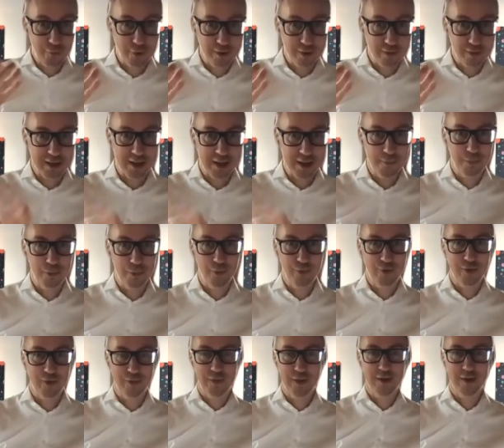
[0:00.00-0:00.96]
for example,
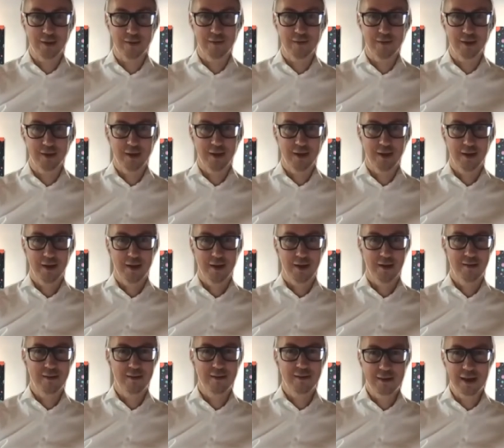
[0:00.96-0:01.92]
which I think
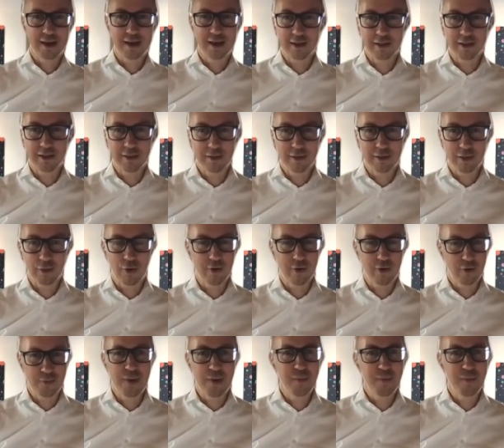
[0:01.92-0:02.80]
it's the second largest,